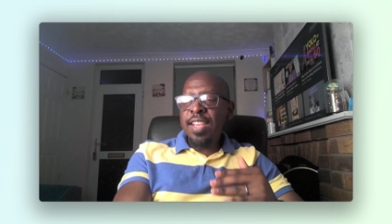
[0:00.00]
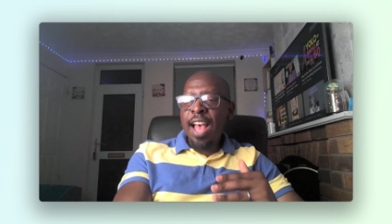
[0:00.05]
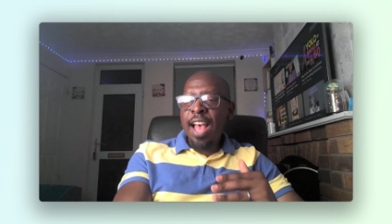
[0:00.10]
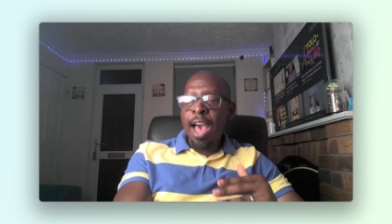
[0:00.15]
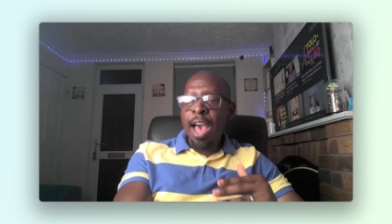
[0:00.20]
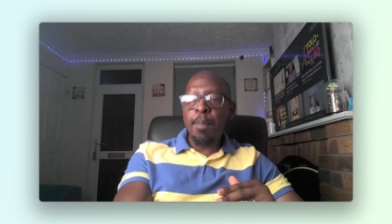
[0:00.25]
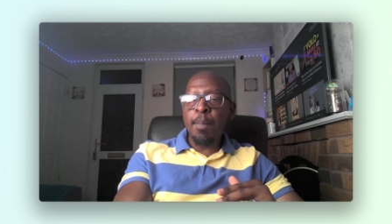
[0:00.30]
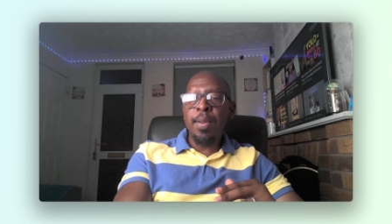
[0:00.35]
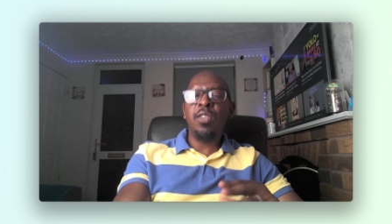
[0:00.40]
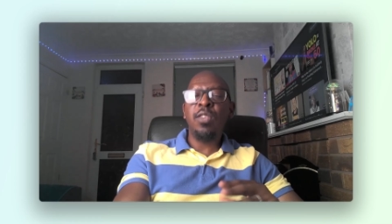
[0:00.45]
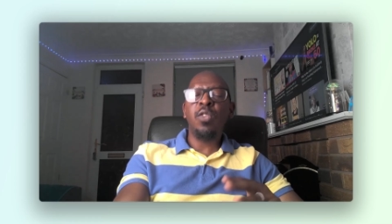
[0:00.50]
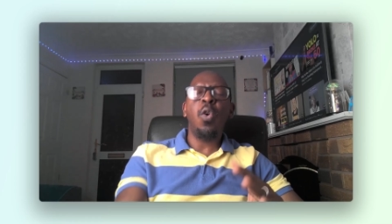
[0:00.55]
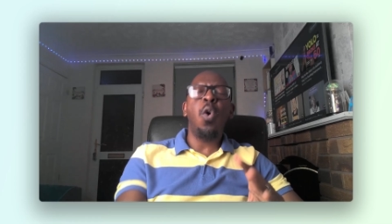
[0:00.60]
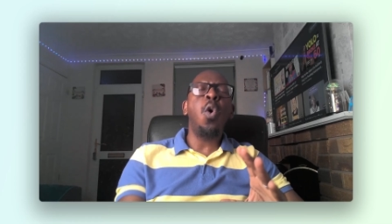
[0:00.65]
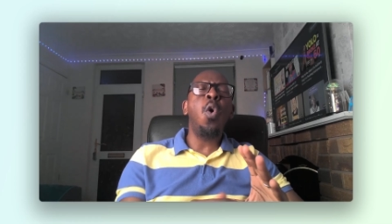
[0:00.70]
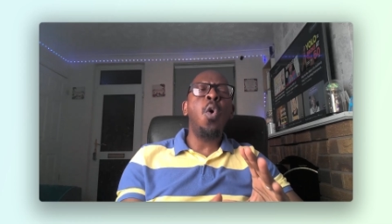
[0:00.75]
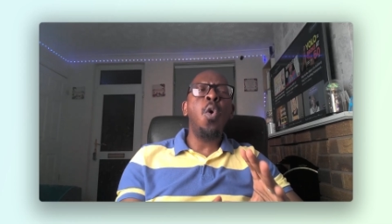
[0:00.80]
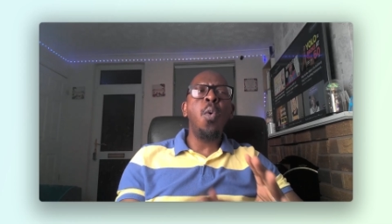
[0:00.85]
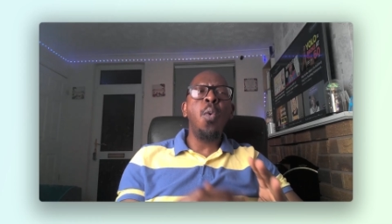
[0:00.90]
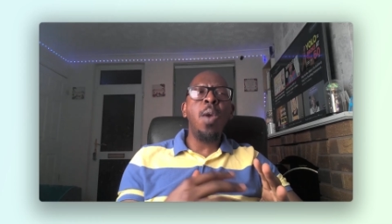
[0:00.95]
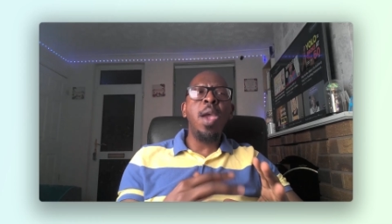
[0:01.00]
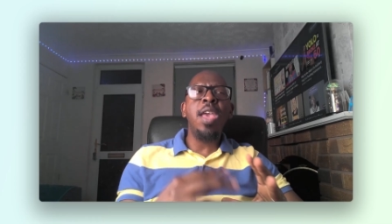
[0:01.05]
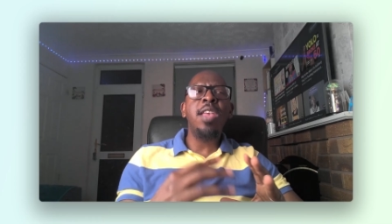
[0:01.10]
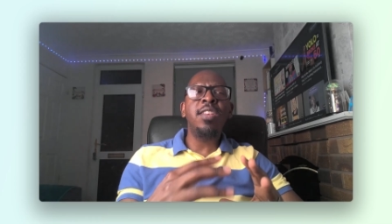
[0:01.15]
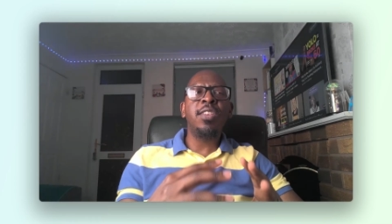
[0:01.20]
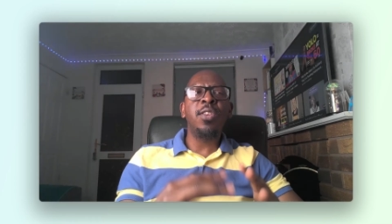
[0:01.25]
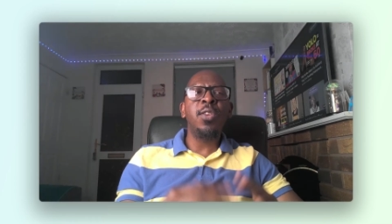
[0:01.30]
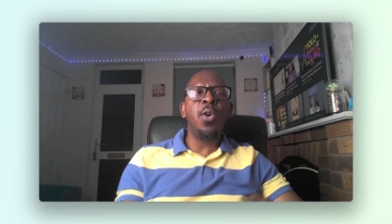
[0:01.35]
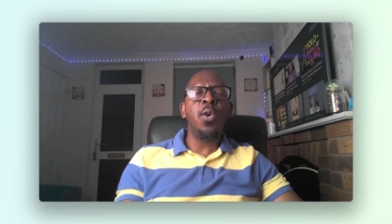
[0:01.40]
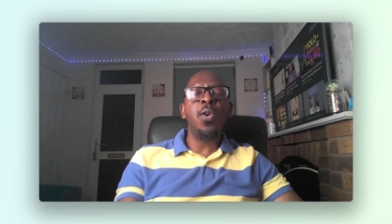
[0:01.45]
happens,
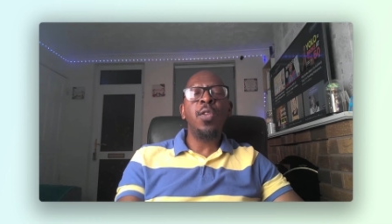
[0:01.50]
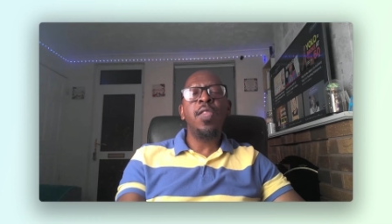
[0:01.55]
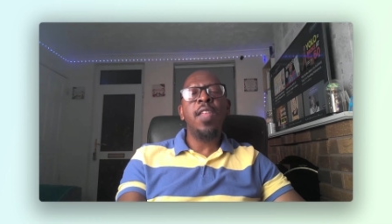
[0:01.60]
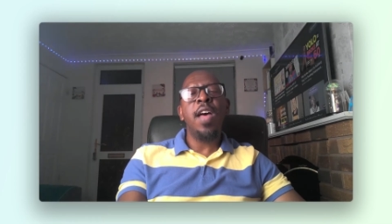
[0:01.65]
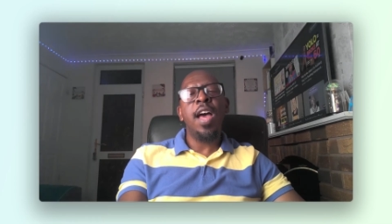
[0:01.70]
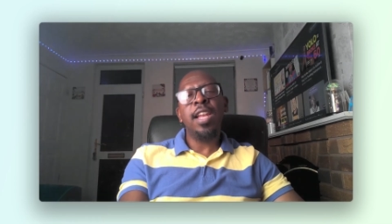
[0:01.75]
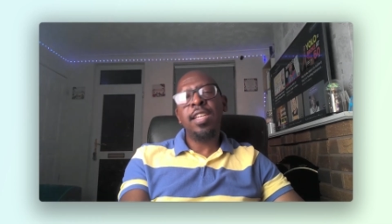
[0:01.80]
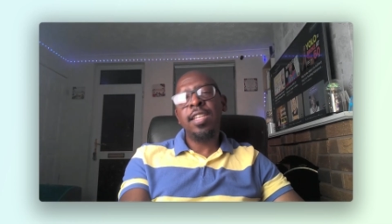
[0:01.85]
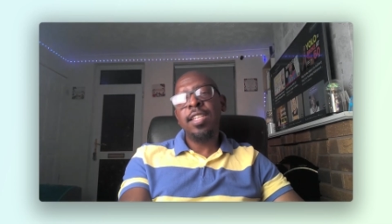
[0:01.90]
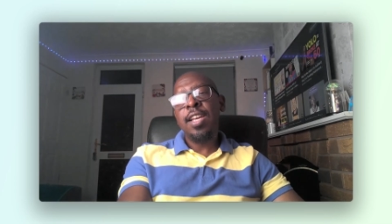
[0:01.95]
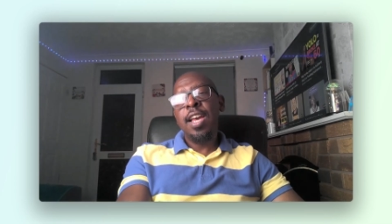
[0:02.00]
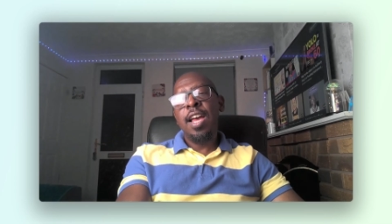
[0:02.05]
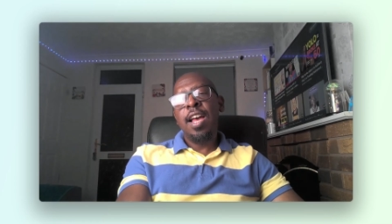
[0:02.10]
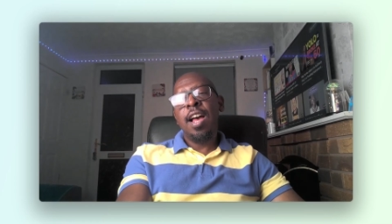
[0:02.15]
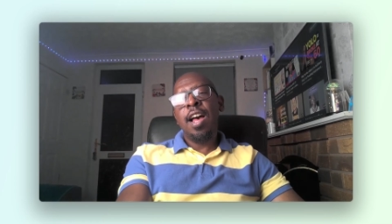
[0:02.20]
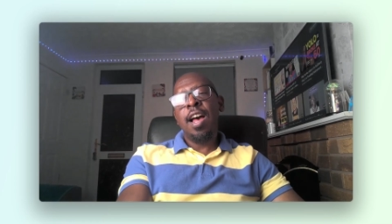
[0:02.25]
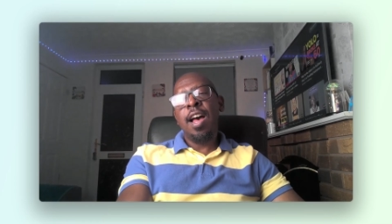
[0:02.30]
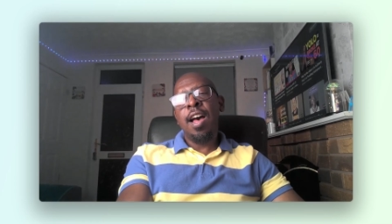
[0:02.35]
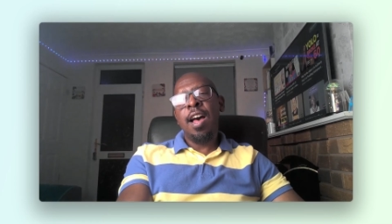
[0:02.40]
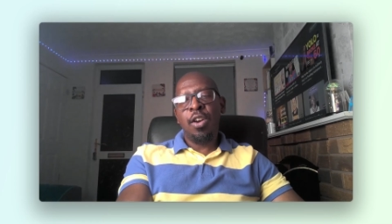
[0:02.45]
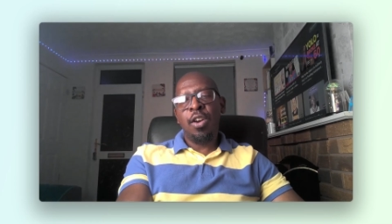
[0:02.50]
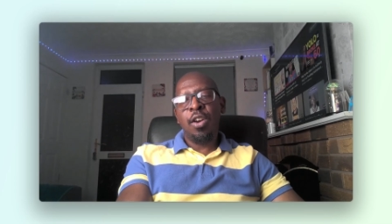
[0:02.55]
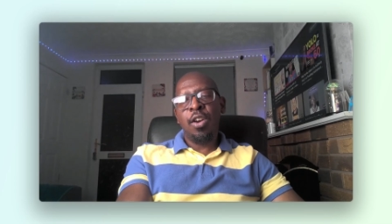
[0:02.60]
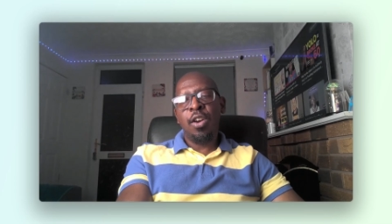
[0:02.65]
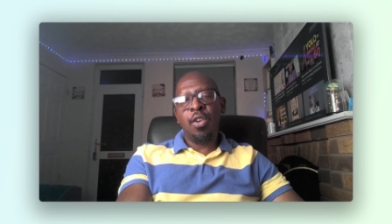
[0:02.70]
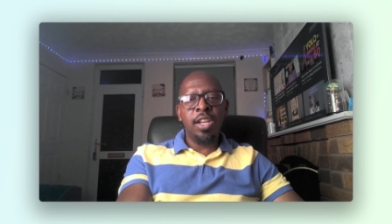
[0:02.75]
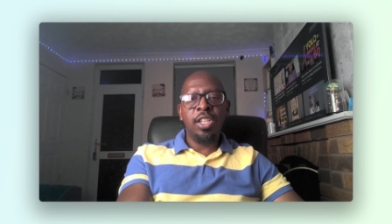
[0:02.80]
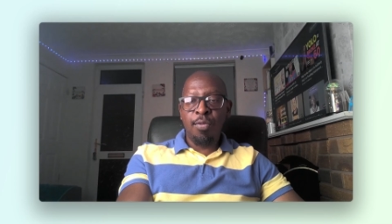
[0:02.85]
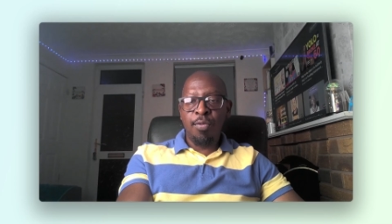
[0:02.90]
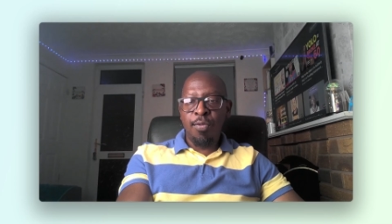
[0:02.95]
always know that a
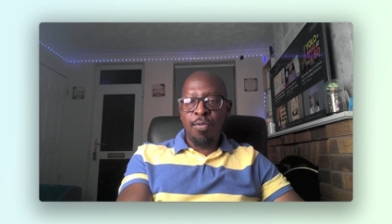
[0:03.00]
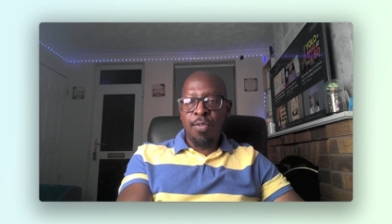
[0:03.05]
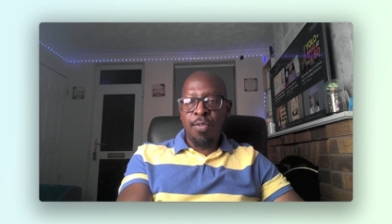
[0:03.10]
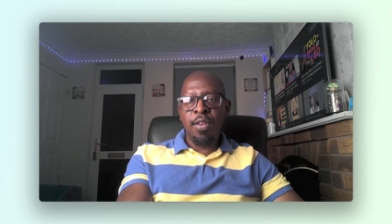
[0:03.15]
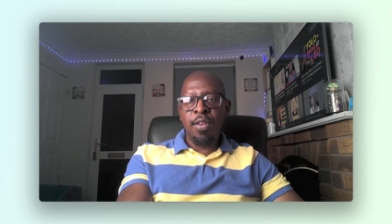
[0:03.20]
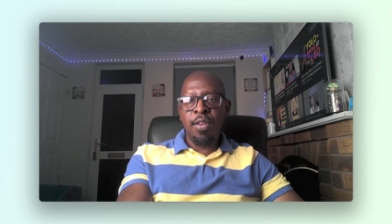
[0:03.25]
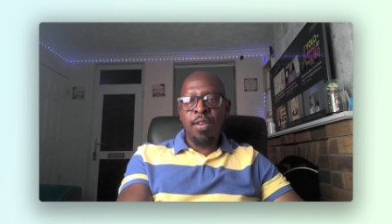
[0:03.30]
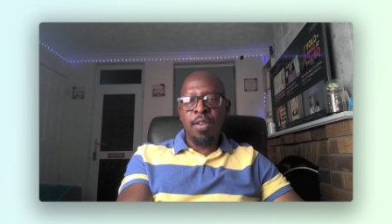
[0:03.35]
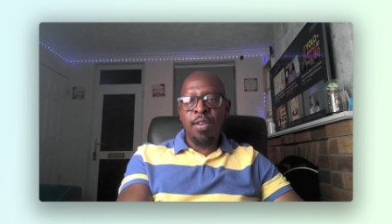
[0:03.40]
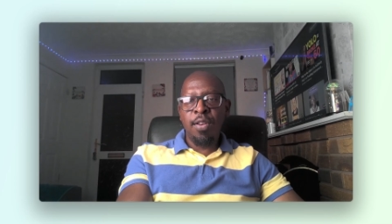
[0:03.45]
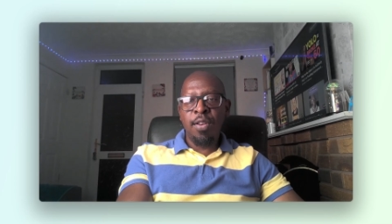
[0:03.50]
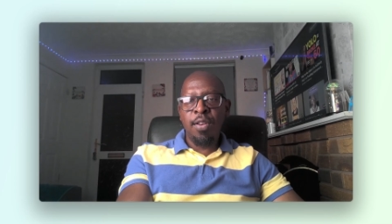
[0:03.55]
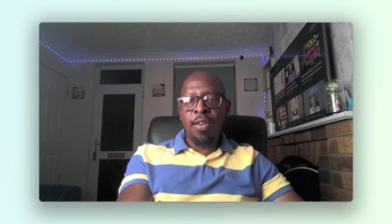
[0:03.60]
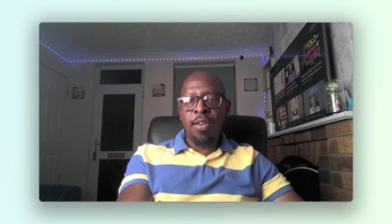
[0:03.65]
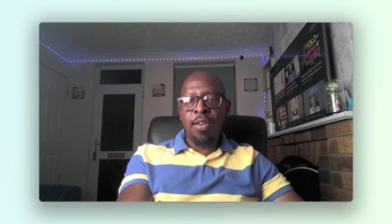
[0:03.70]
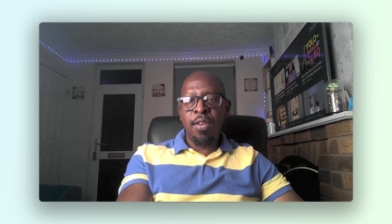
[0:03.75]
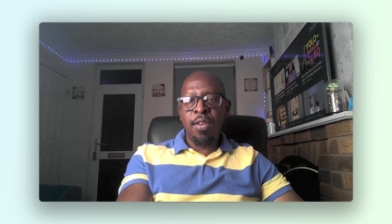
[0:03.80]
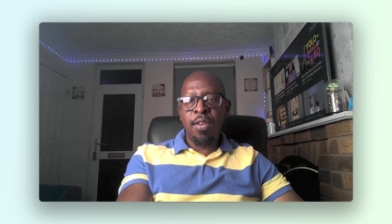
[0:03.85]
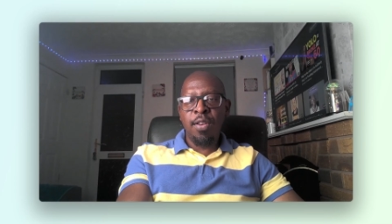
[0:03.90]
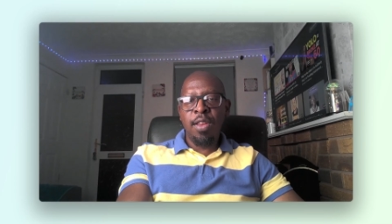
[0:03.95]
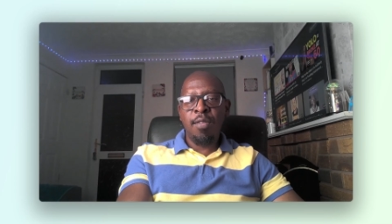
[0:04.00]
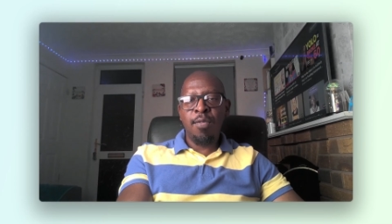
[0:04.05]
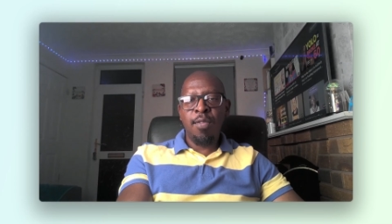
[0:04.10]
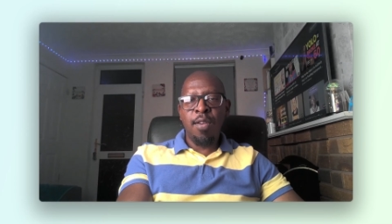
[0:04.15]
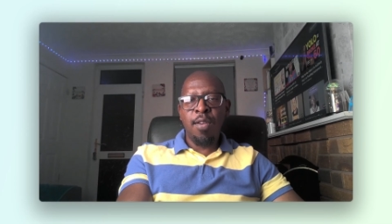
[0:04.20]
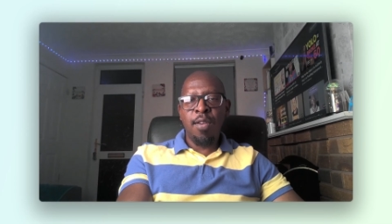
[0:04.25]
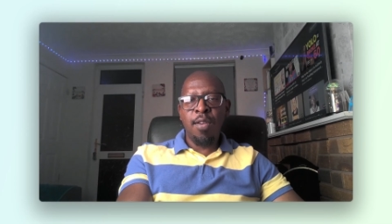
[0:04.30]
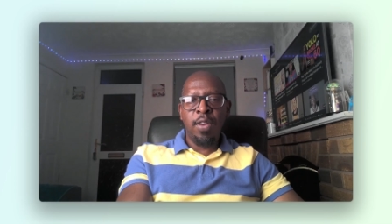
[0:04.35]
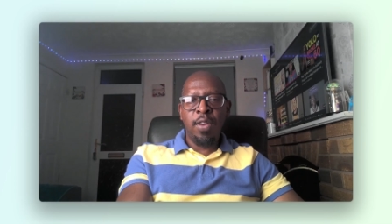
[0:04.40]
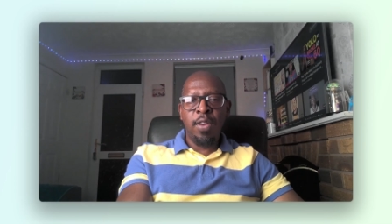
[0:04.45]
crash is
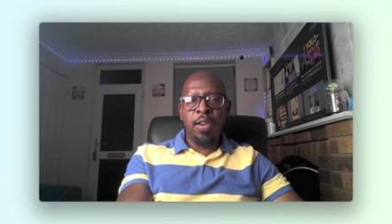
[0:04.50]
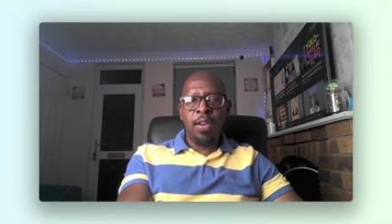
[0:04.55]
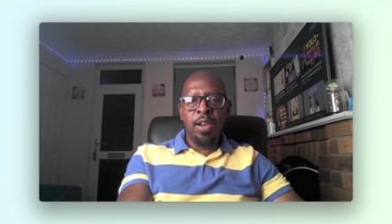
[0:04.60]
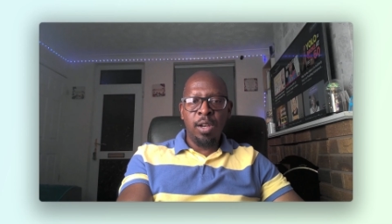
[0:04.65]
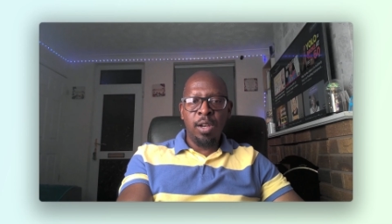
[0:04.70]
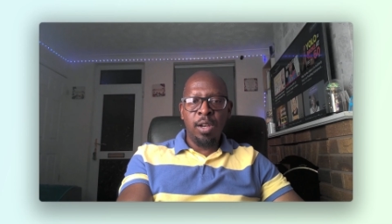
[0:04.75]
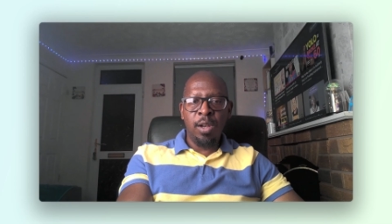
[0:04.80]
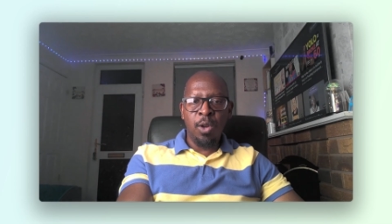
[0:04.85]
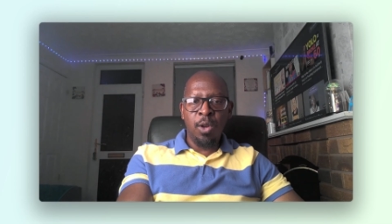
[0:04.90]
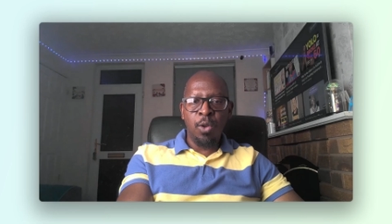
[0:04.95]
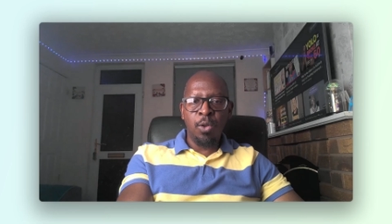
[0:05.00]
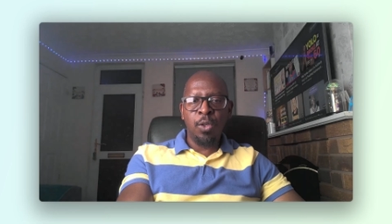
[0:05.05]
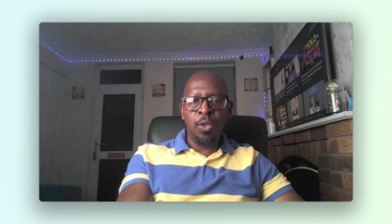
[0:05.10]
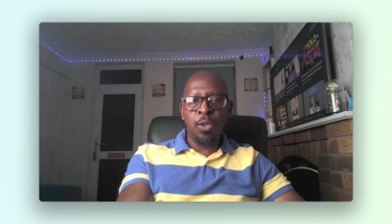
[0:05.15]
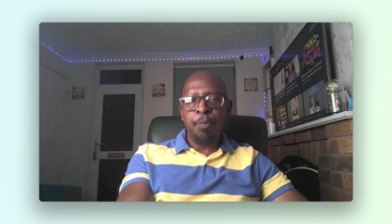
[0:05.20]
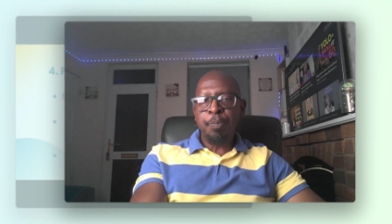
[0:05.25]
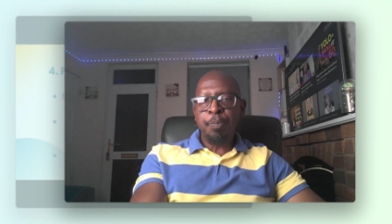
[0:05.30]
very, very close.